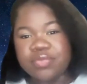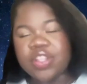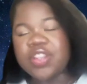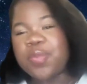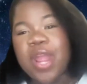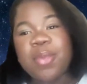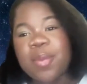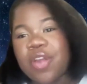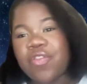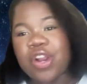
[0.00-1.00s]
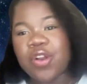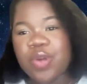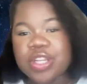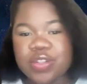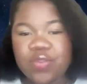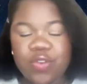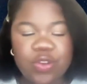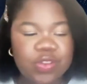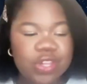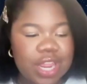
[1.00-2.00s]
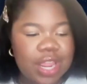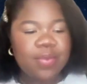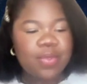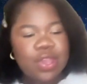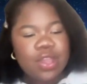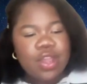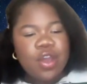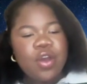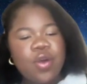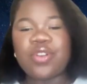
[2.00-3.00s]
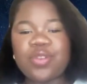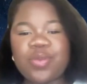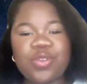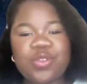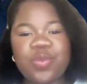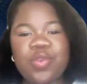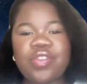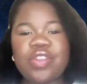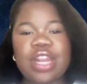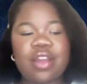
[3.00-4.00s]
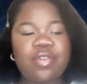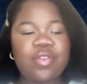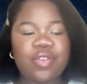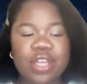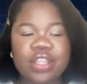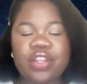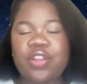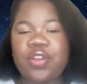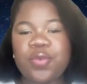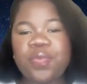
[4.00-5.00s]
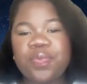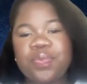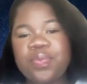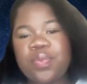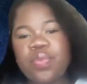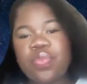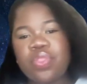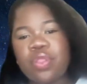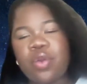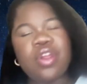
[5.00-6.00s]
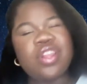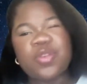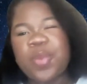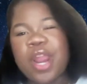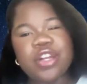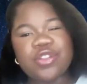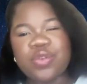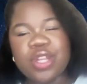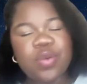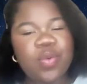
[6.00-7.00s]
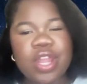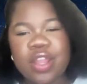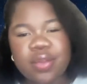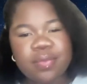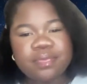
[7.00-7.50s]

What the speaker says: This might be my final question for you today. What are some YouTubers that have affected you or inspired you in a way?